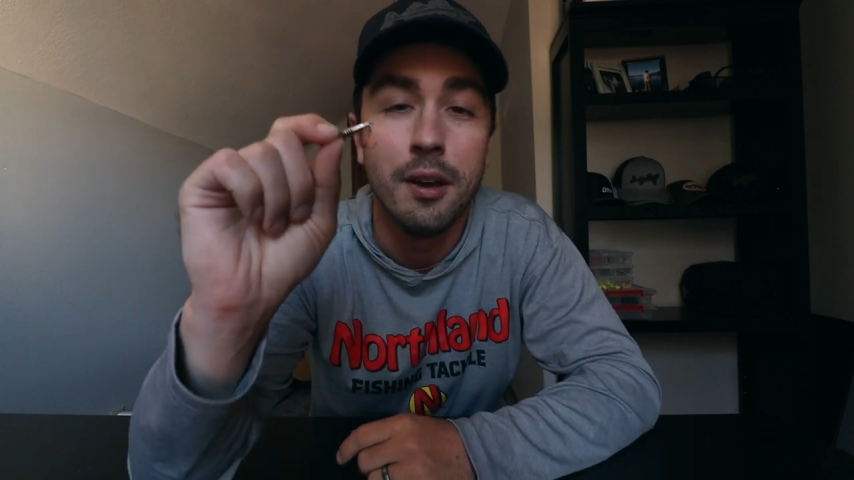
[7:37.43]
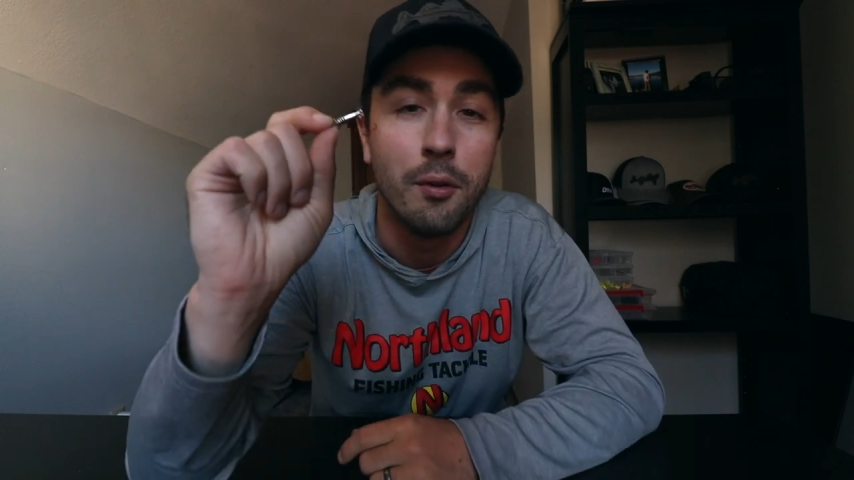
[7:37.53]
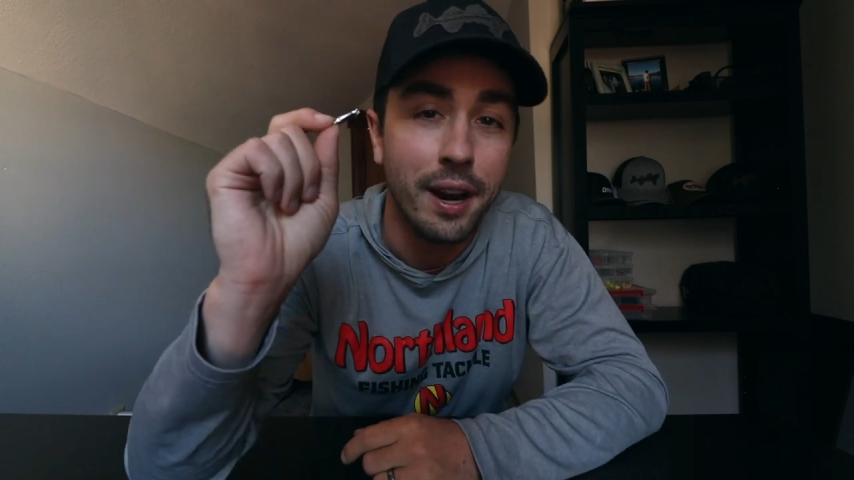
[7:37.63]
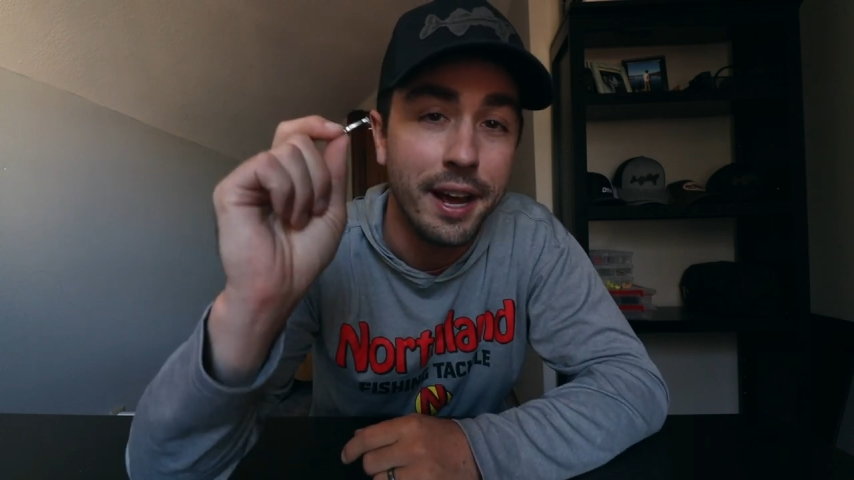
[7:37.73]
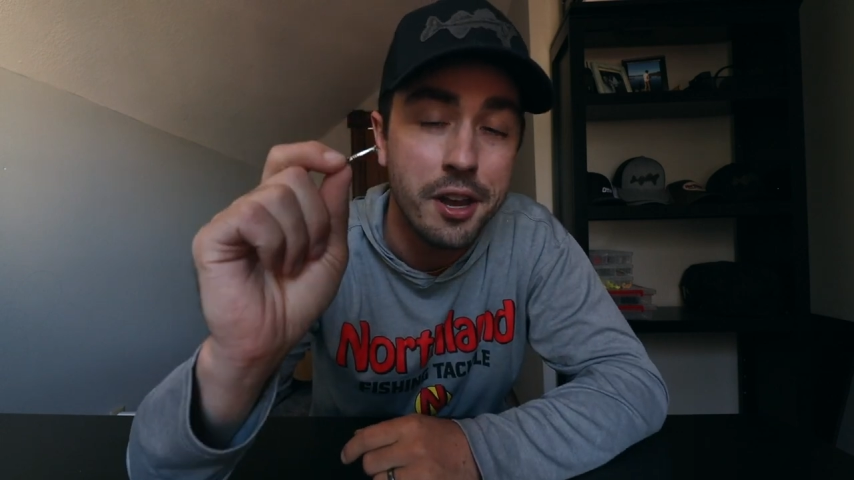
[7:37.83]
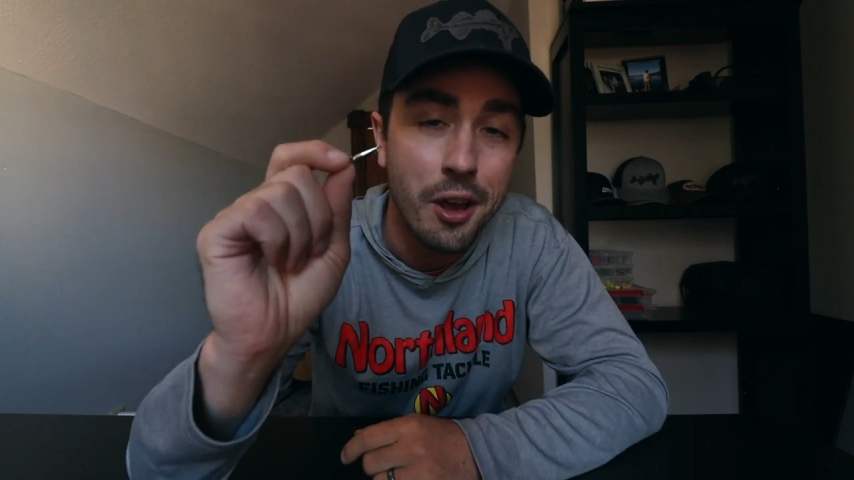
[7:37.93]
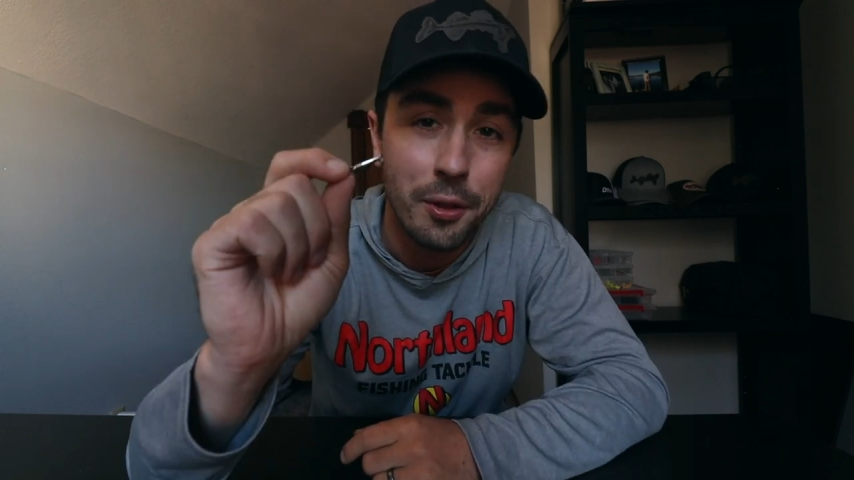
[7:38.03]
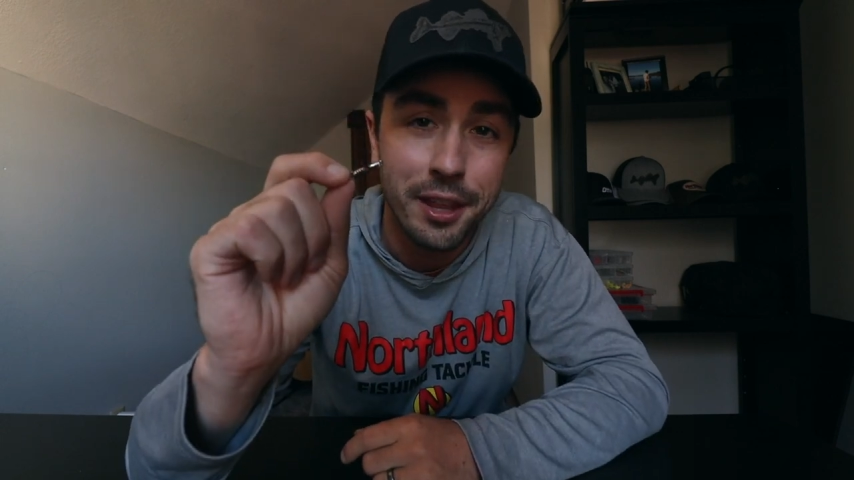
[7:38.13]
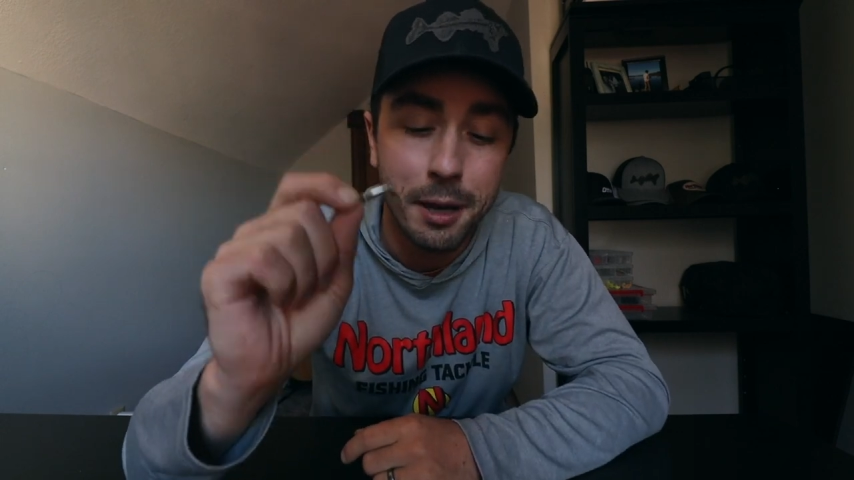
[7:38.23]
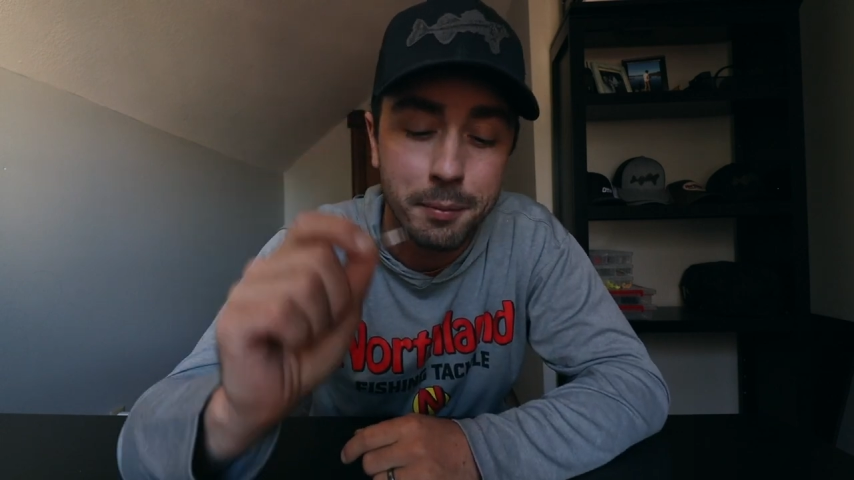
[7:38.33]
When I
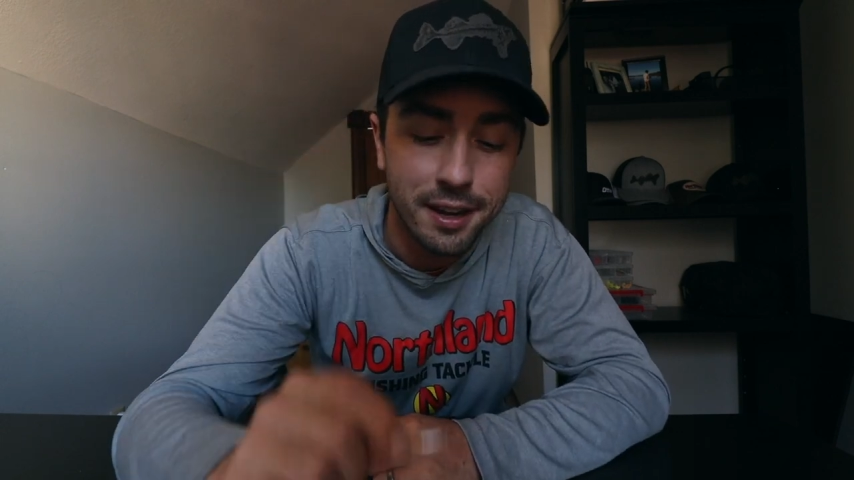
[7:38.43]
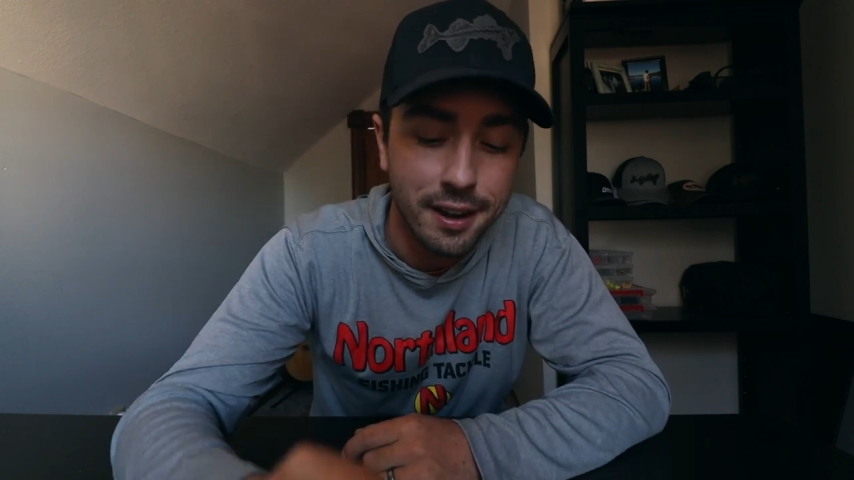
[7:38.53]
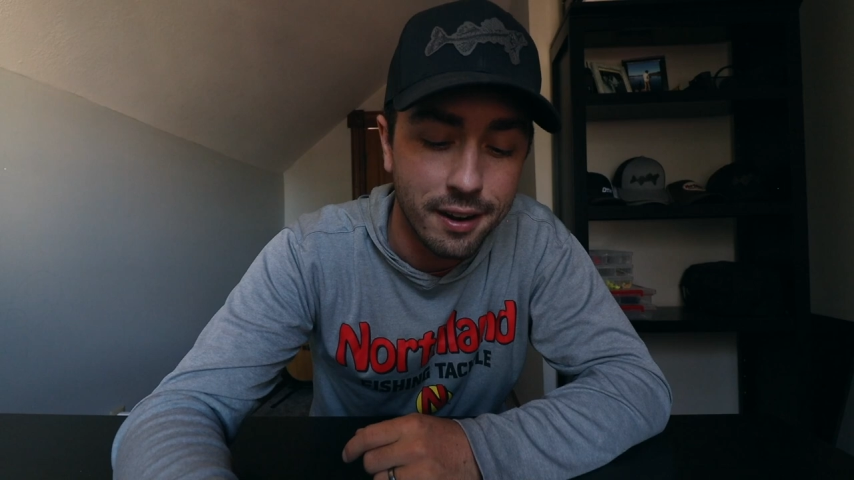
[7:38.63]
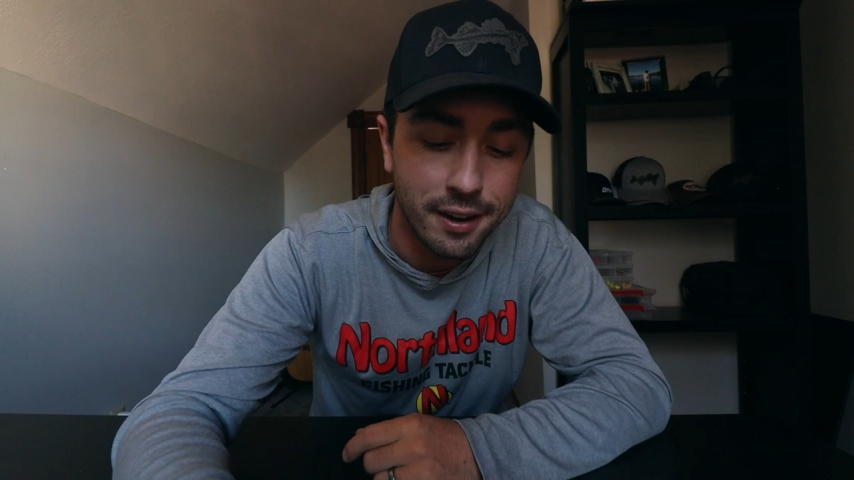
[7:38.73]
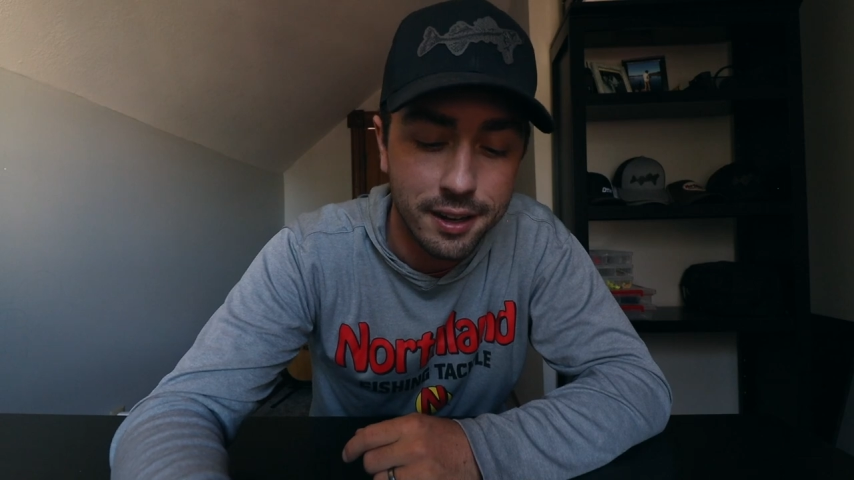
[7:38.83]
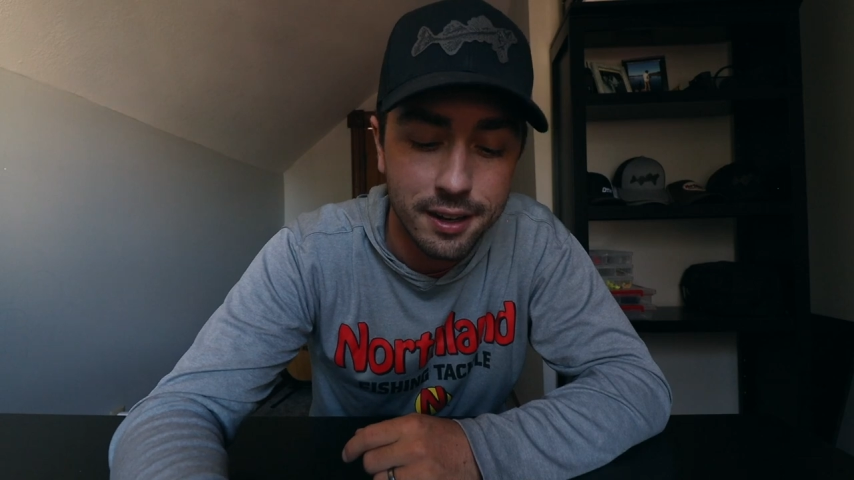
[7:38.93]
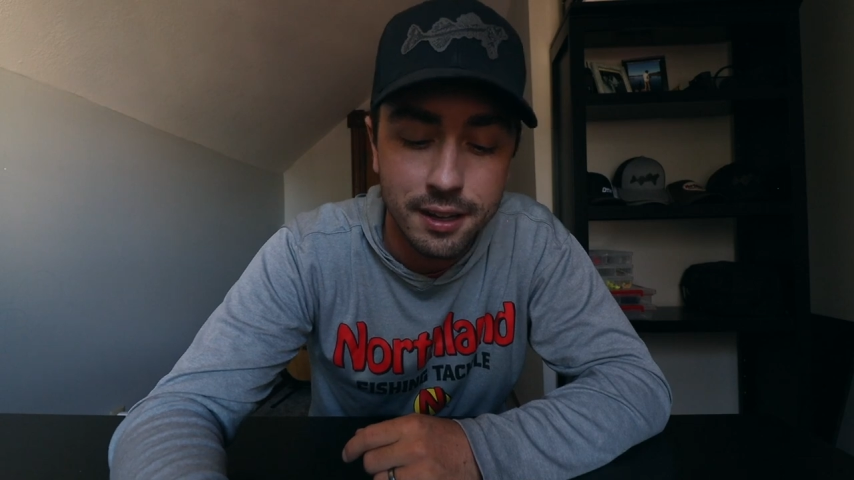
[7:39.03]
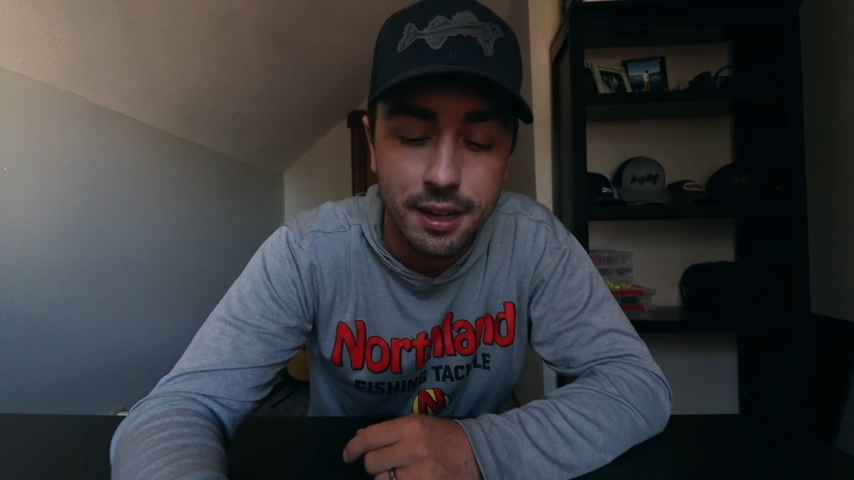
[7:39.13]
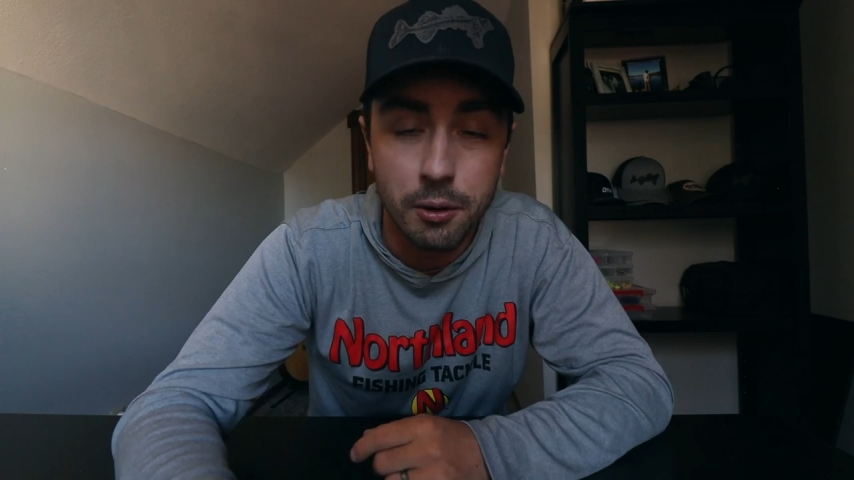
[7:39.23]
know that I'm in an area